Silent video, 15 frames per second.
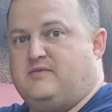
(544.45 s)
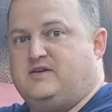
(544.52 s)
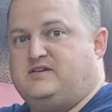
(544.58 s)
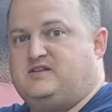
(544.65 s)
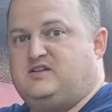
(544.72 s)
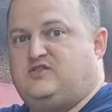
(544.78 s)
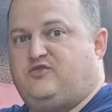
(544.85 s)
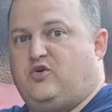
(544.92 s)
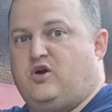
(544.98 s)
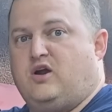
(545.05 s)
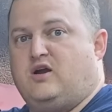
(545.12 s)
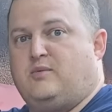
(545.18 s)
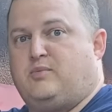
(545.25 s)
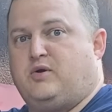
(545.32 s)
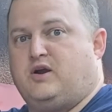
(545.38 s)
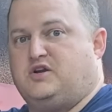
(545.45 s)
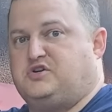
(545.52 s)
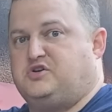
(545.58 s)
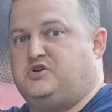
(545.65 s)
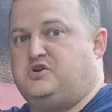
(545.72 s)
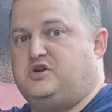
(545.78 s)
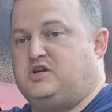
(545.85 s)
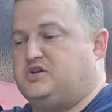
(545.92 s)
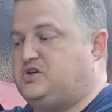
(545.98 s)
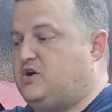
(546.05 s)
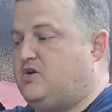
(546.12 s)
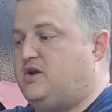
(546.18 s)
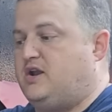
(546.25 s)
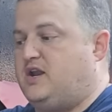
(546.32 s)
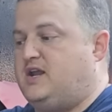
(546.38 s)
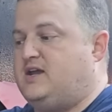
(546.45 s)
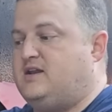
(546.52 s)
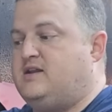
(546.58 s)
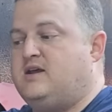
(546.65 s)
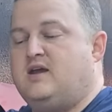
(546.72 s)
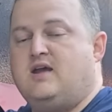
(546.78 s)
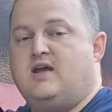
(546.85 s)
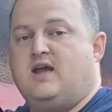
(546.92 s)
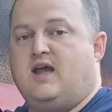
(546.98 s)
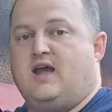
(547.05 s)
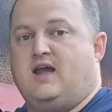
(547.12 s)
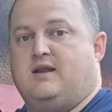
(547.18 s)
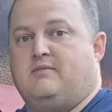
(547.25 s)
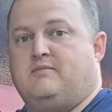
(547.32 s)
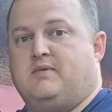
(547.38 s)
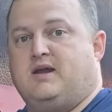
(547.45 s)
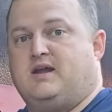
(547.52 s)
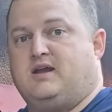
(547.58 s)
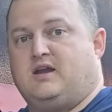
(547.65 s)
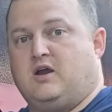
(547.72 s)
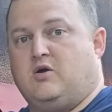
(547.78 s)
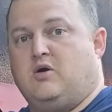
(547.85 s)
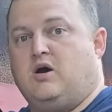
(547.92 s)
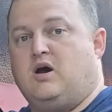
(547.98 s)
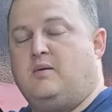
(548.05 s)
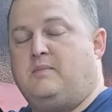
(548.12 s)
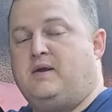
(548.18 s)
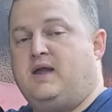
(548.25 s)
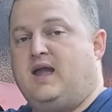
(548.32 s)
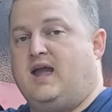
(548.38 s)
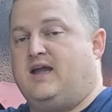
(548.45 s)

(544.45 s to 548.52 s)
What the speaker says: This is for air pressure. You can turn it in and make it go up,